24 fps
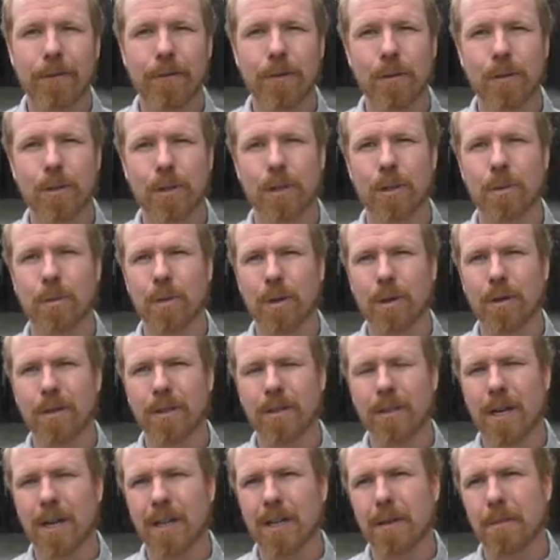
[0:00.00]
future. We're only
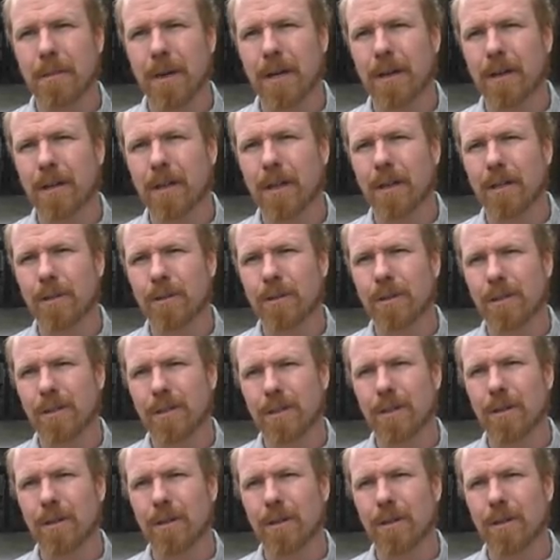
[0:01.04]
talking about our country.